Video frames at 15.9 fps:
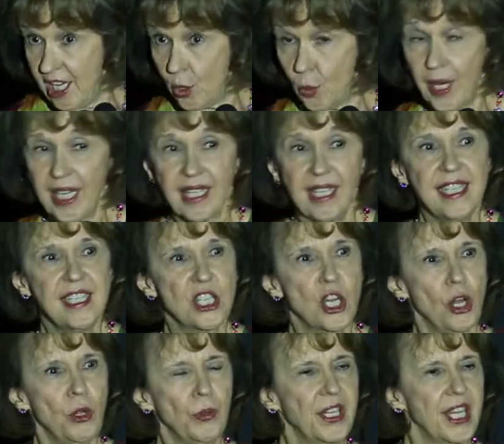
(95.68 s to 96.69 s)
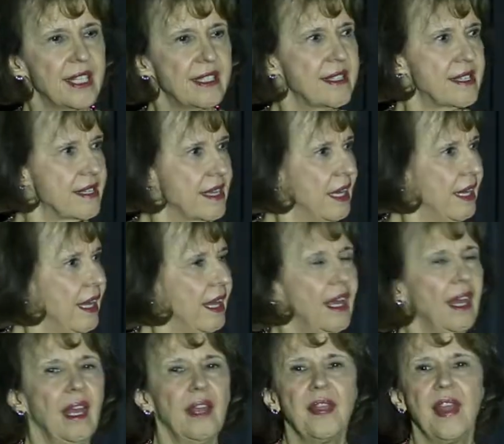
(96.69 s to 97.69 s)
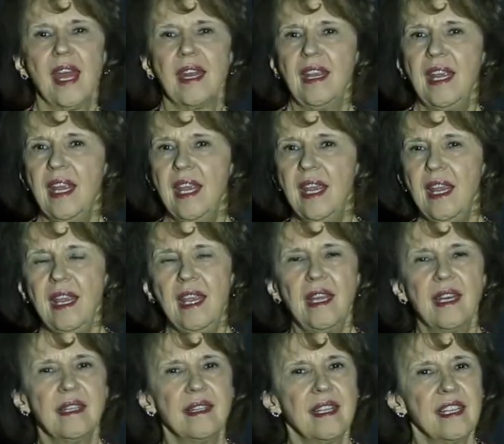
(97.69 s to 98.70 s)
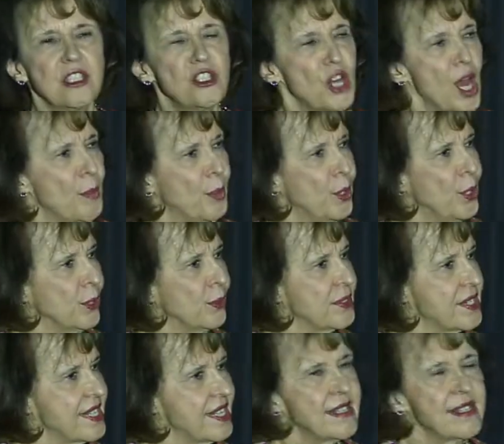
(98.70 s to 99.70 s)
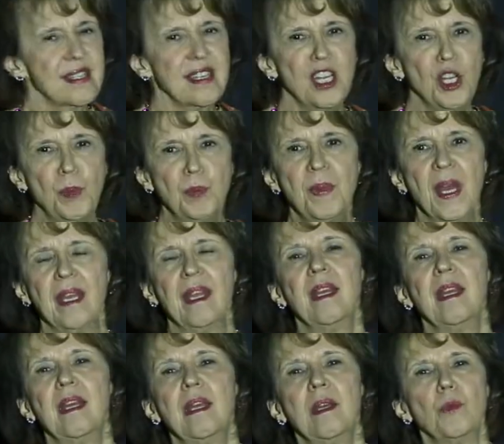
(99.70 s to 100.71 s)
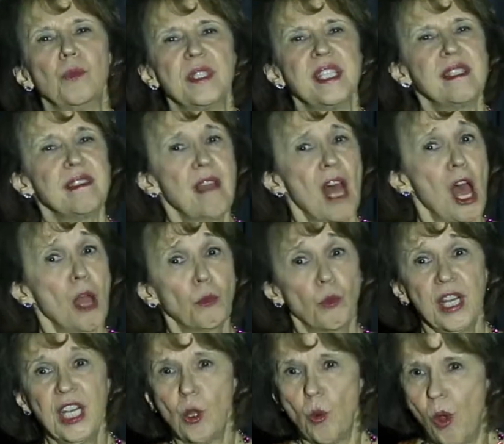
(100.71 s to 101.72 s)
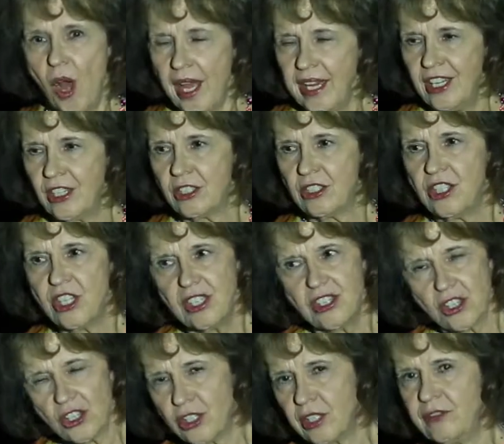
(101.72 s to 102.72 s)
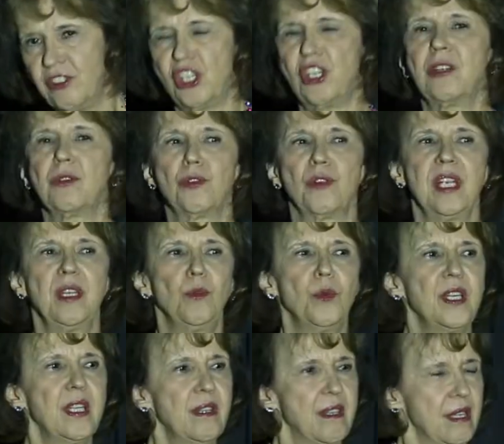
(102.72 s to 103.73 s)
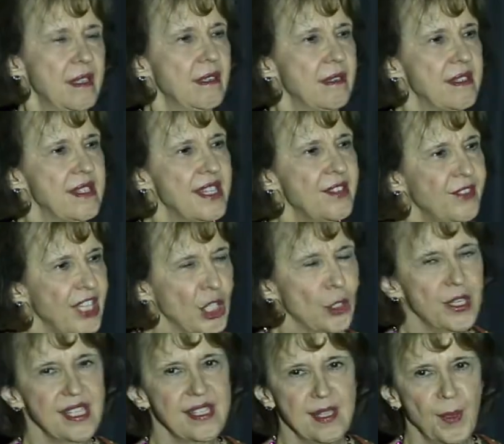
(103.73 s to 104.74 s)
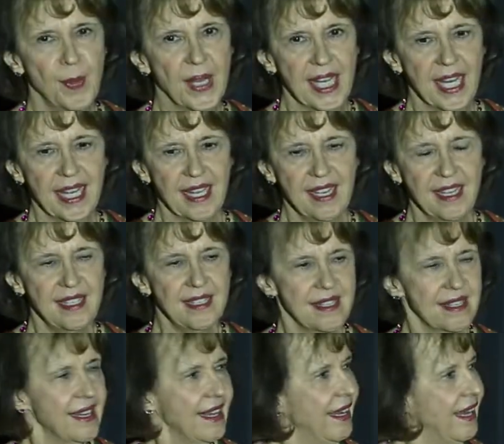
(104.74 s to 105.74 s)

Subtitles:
quickly told us that he and the Chapel Hill system was not required to serve children with severe disabilities,